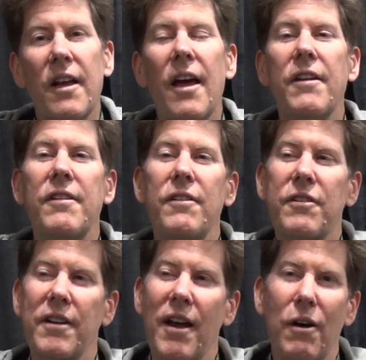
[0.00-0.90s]
And you
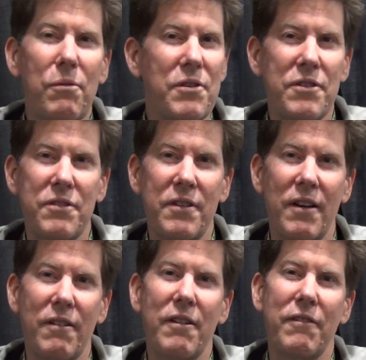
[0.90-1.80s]
can always,
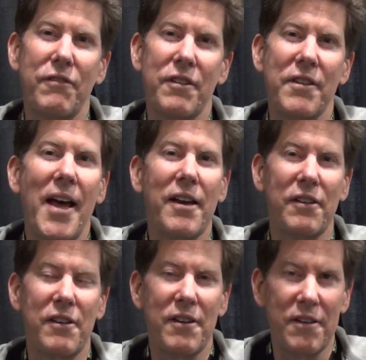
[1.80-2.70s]
if the
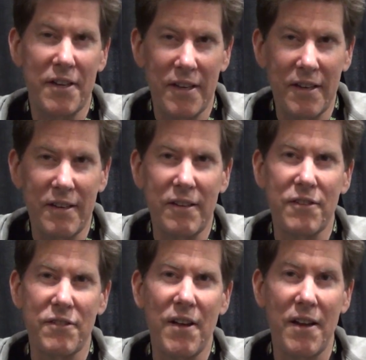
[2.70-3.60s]
DAC card in it
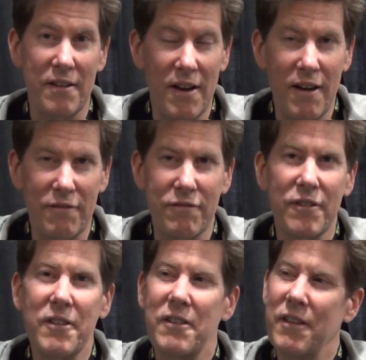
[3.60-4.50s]
is not enough,
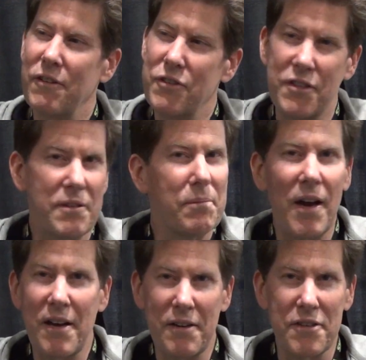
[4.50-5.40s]
just
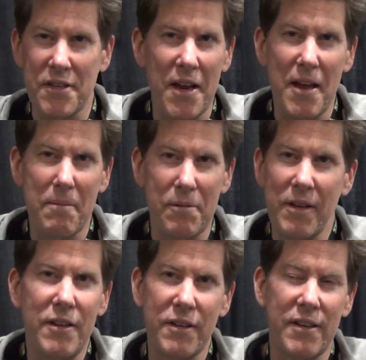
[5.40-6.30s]
buy it as an amp, and
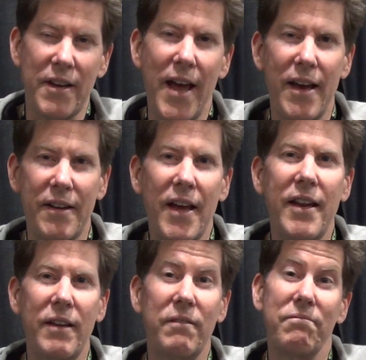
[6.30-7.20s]
then you can add
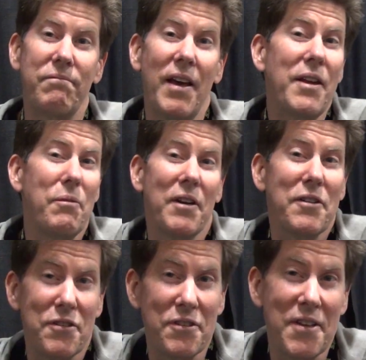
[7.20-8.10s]
anyone
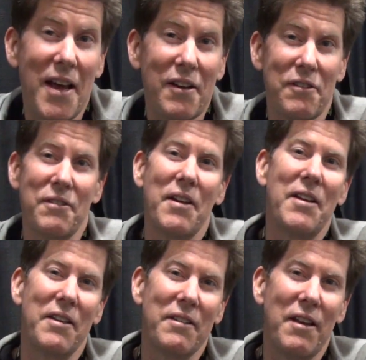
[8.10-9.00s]
else's DAC or
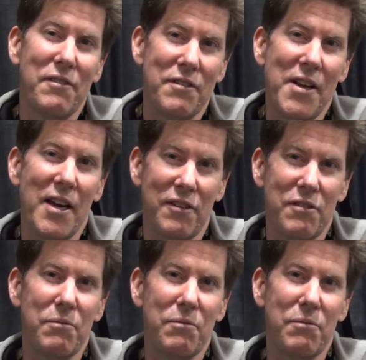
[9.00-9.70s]
any of the other DACs.